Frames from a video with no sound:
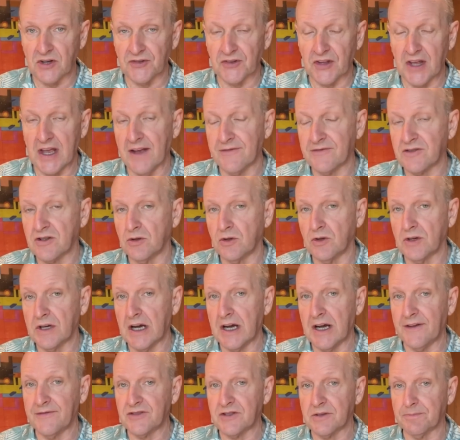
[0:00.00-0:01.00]
they have to look
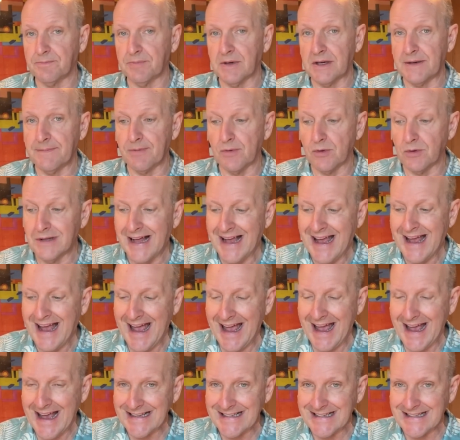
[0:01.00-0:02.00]
after people
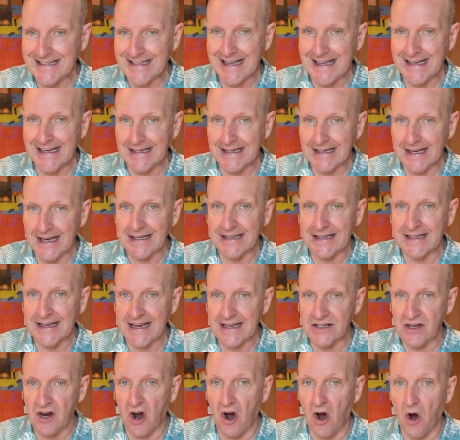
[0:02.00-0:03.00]
as they
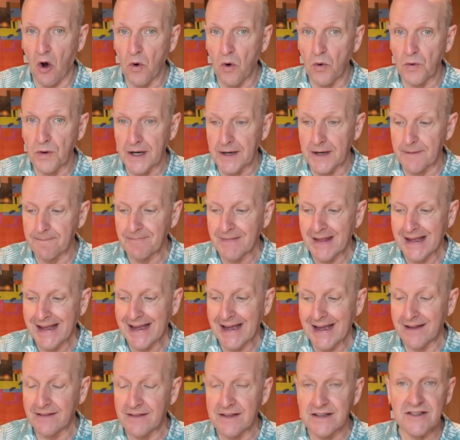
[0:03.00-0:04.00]
get older,
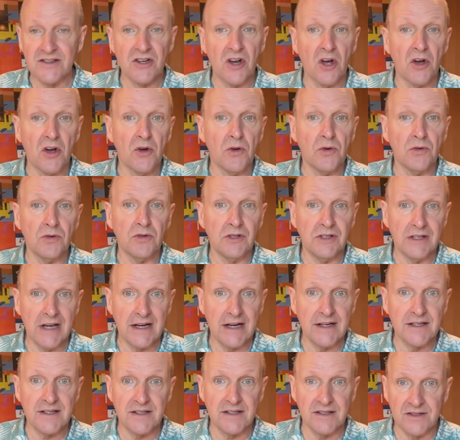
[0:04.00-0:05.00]
and there's no
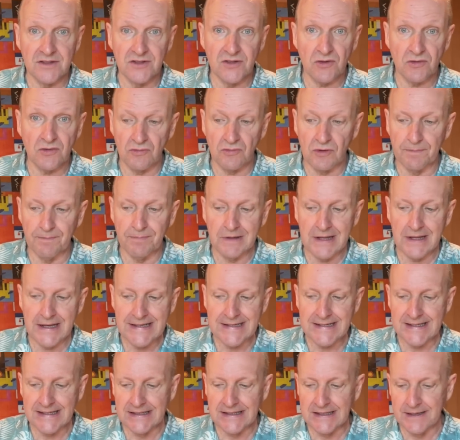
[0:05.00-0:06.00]
youngsters
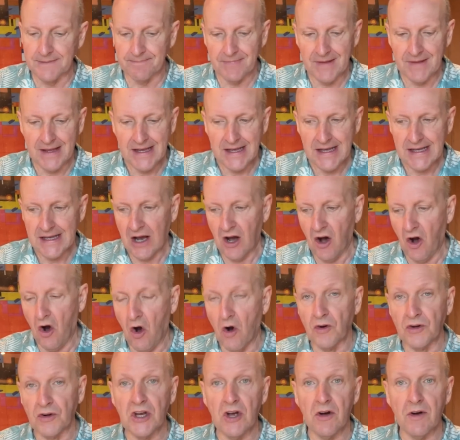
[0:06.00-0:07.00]
replacing them.
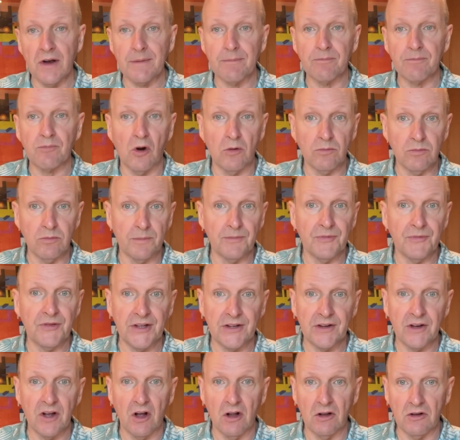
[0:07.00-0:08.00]
Ongoing problems
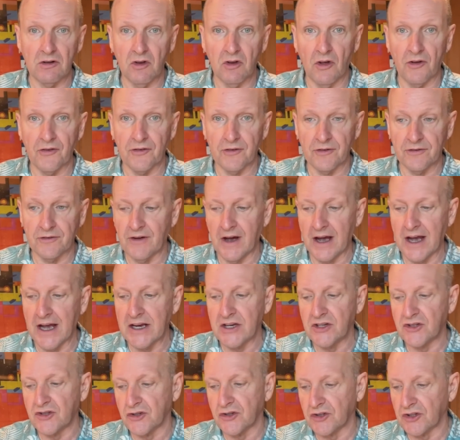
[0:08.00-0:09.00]
in a lot of
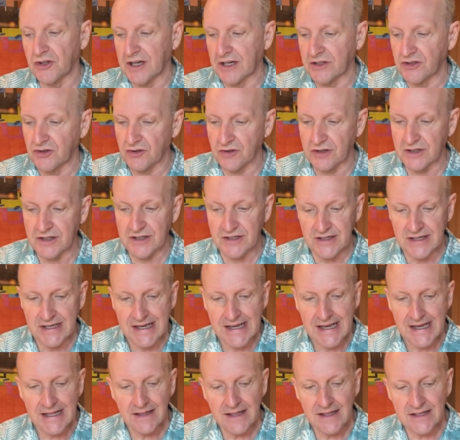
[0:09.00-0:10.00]
Asian countries.
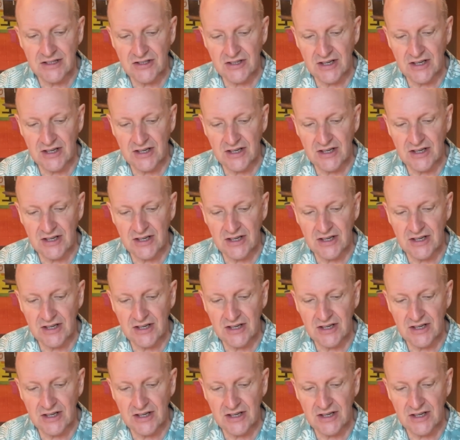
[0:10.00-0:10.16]
Let's